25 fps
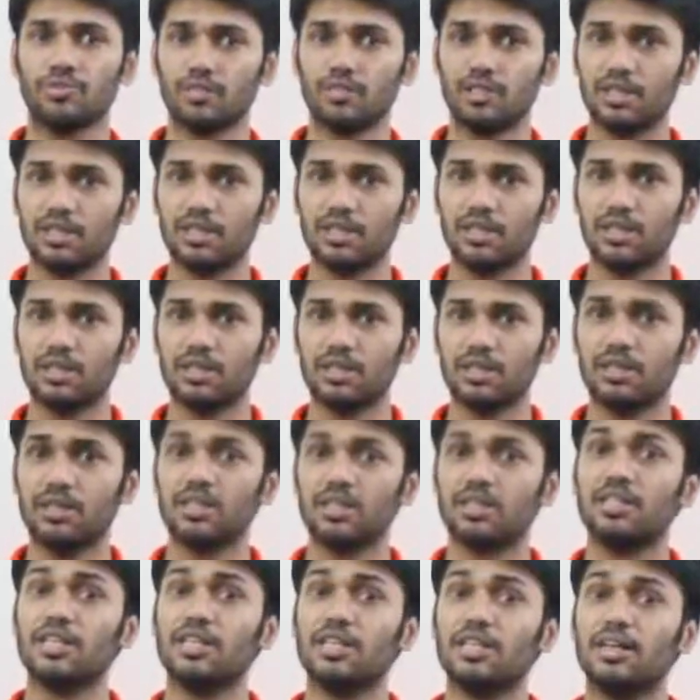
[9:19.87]
Yeah,
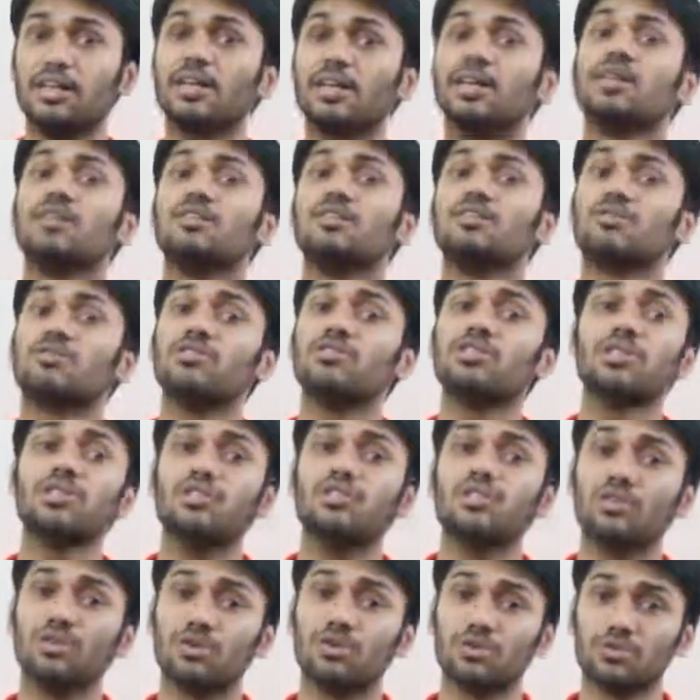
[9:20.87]
there are
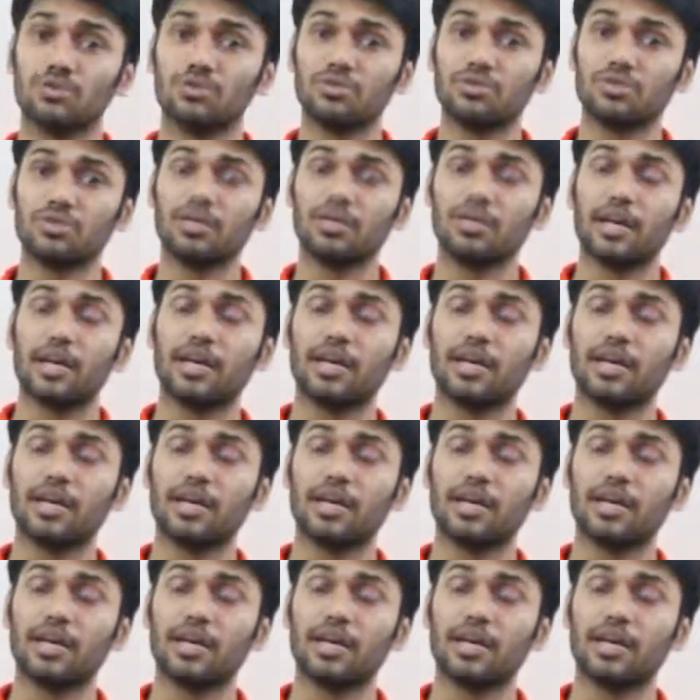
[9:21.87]
3 rows.